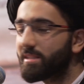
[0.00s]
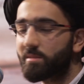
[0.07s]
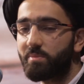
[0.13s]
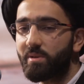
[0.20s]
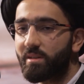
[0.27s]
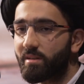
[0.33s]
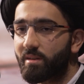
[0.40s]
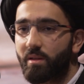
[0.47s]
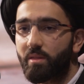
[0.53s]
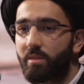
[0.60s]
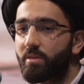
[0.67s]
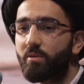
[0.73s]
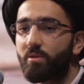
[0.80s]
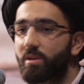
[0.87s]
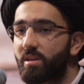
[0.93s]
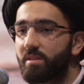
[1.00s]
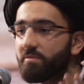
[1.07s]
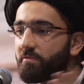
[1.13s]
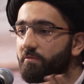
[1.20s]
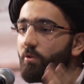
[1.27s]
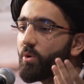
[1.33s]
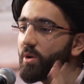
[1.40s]
it's been 30,
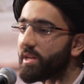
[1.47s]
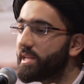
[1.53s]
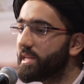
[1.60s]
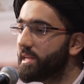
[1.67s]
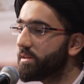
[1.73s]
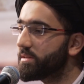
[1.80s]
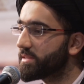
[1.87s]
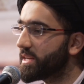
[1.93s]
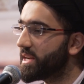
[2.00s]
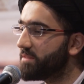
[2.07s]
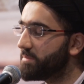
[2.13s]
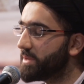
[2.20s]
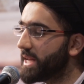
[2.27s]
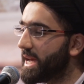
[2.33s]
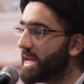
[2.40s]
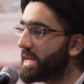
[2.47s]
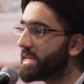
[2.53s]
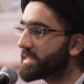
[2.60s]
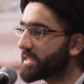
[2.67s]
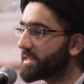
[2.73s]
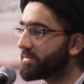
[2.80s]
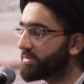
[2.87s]
40 years that I've been
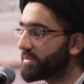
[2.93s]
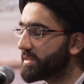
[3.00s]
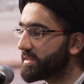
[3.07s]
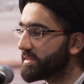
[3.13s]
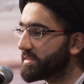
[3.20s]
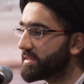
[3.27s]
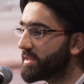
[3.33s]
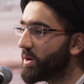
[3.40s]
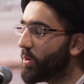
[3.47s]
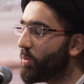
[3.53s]
asking for this